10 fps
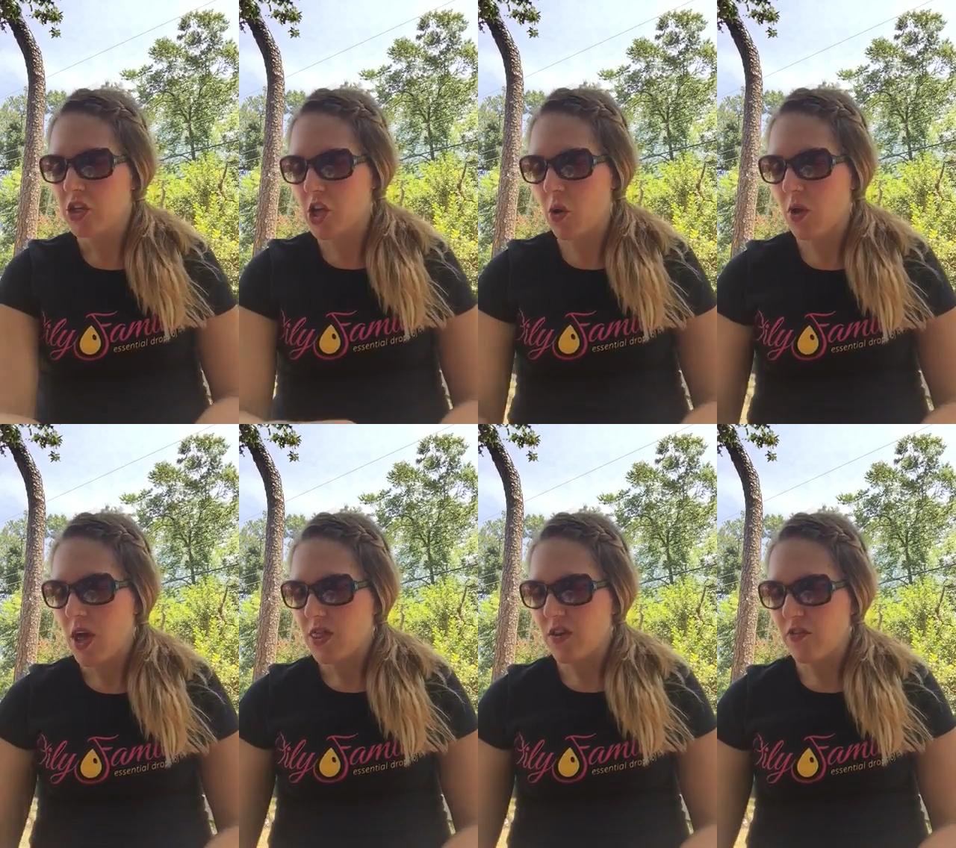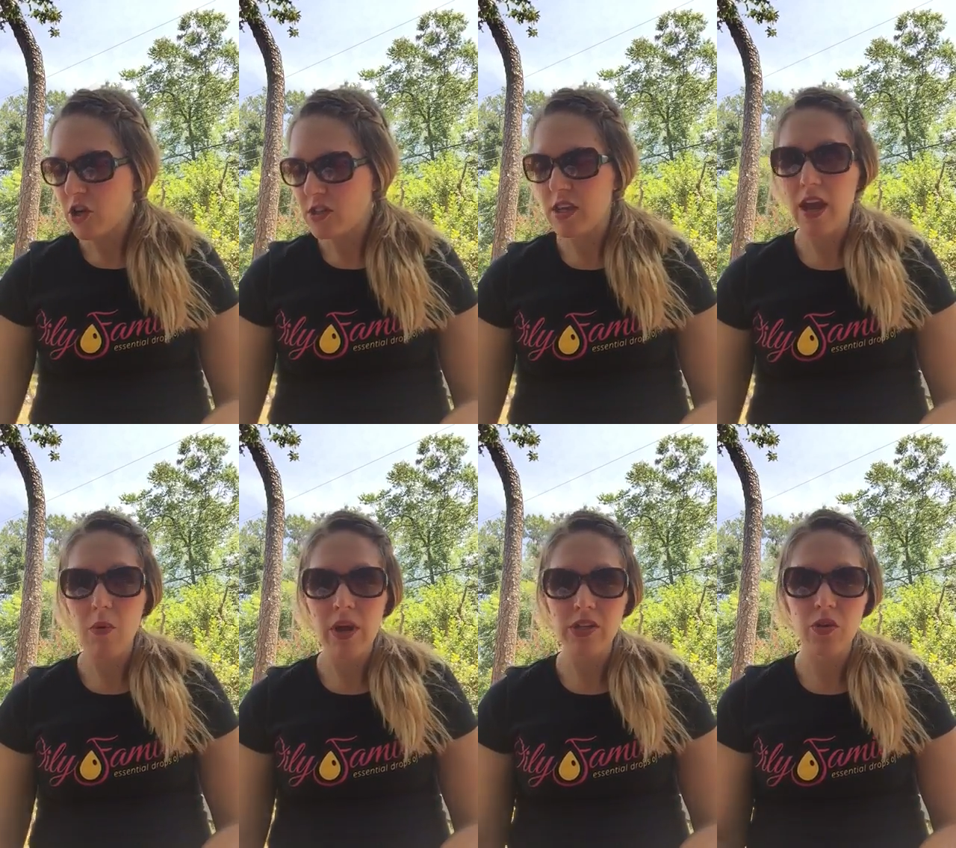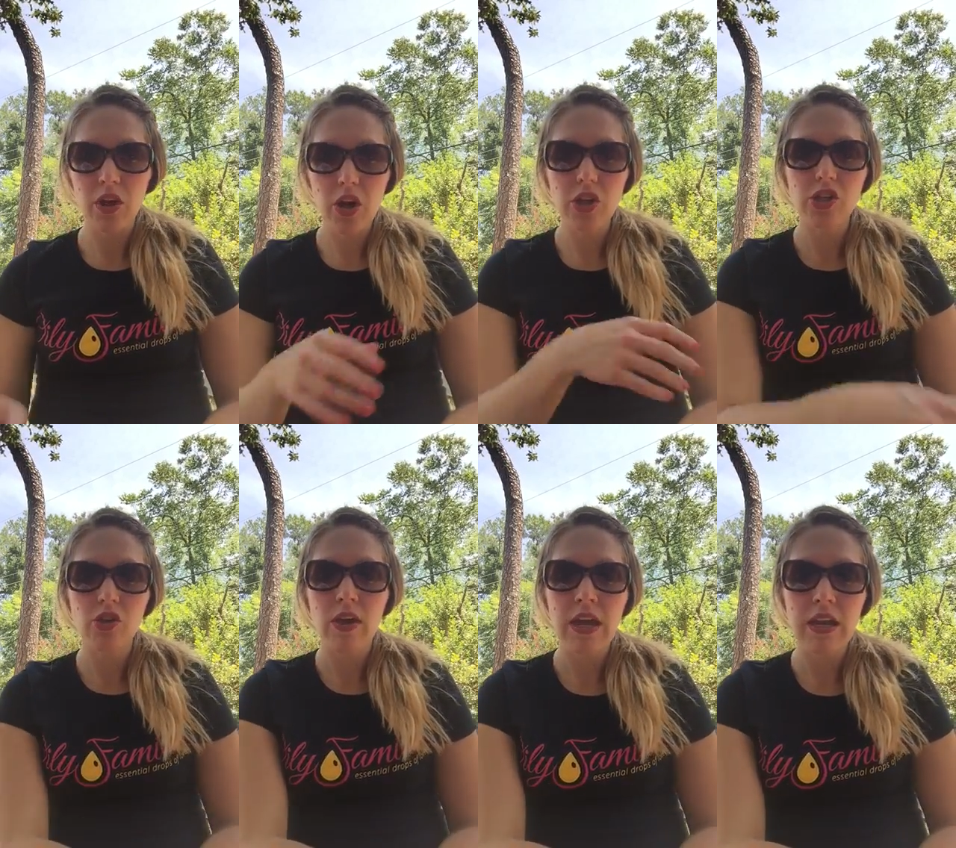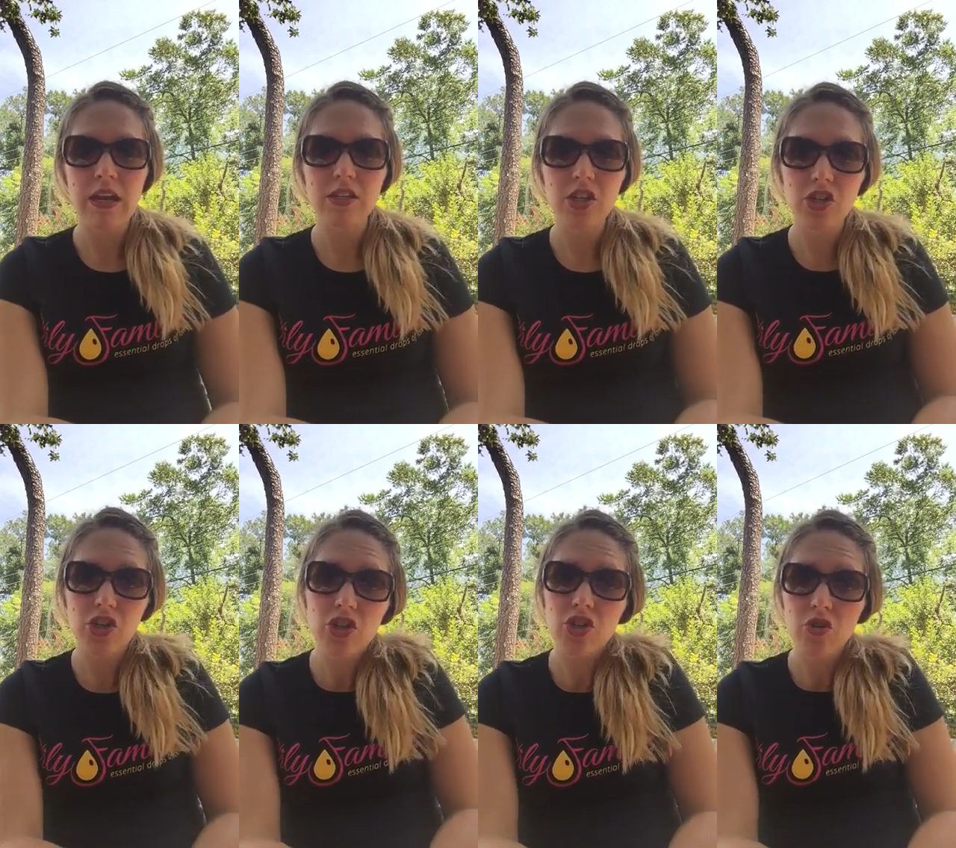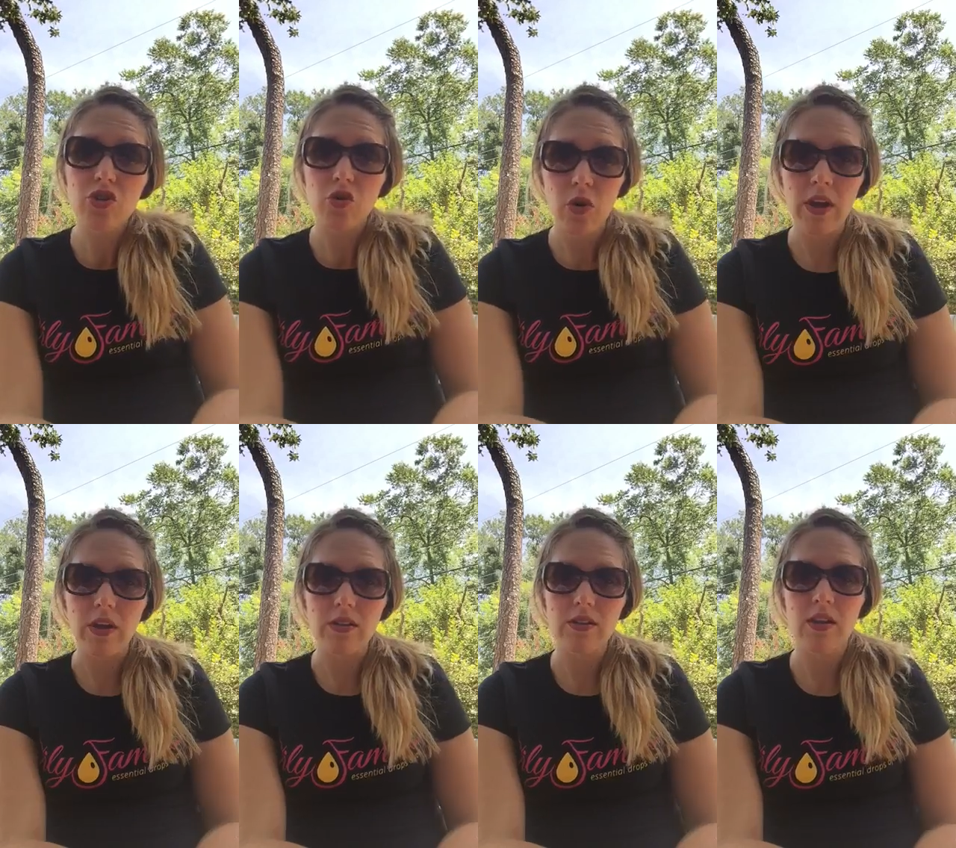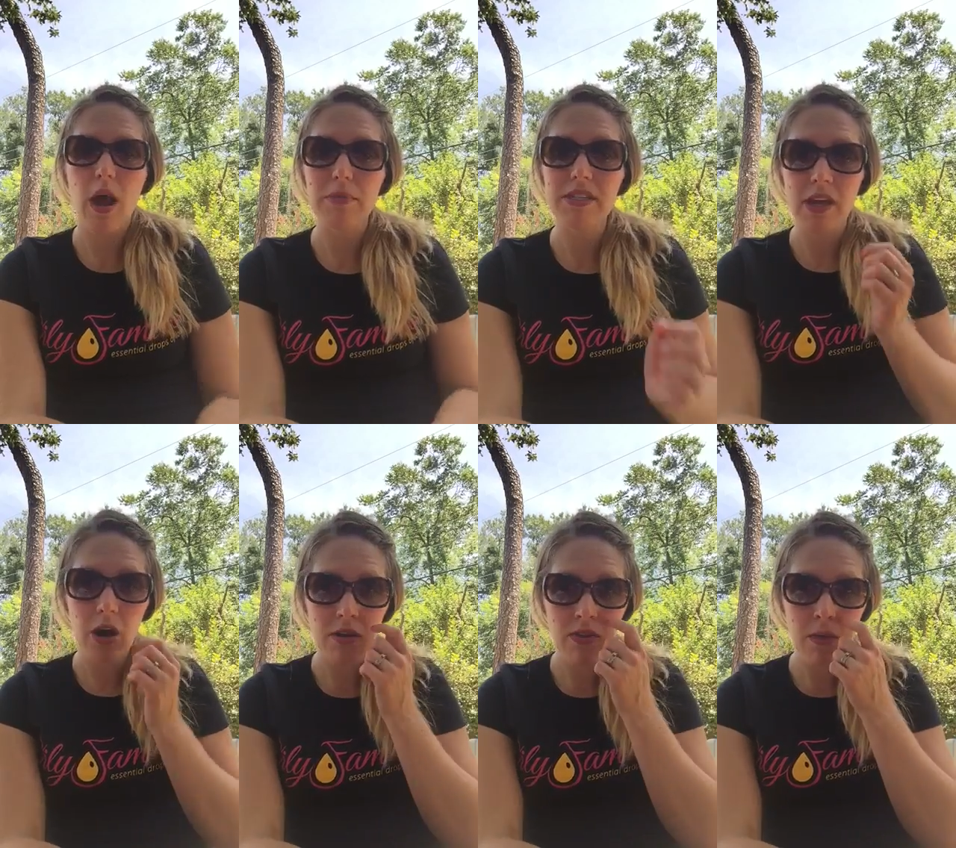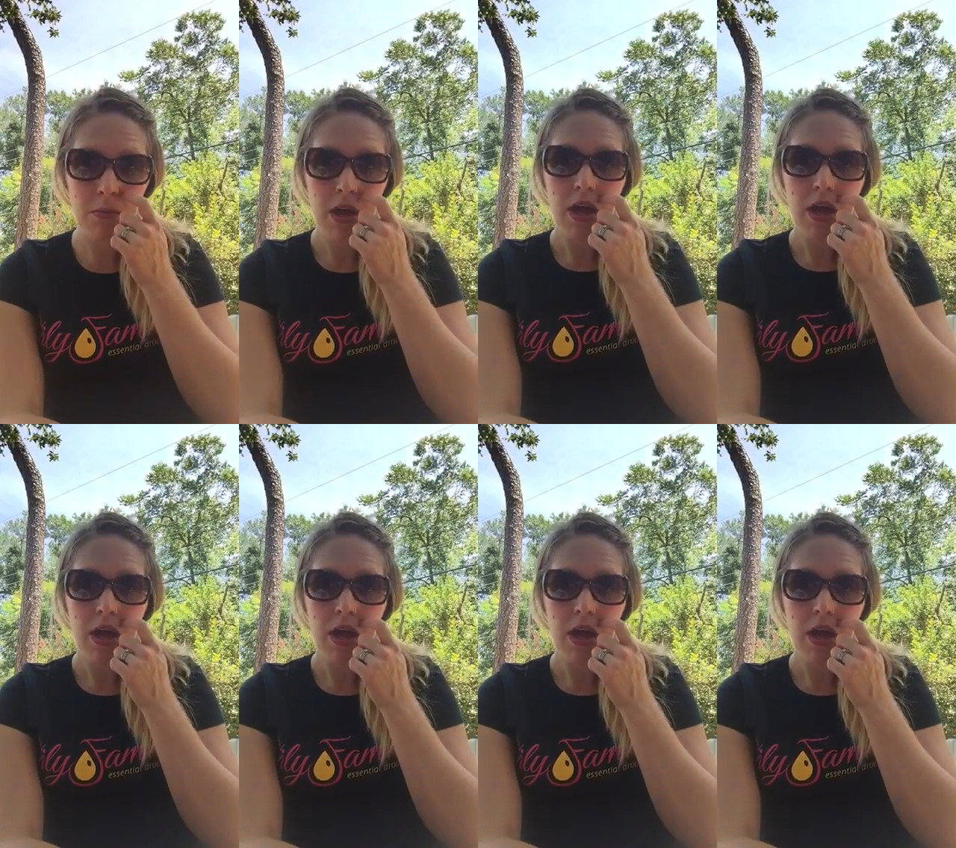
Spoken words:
So the first thing I want to encourage you in is to just use your oils, to not be scared of them,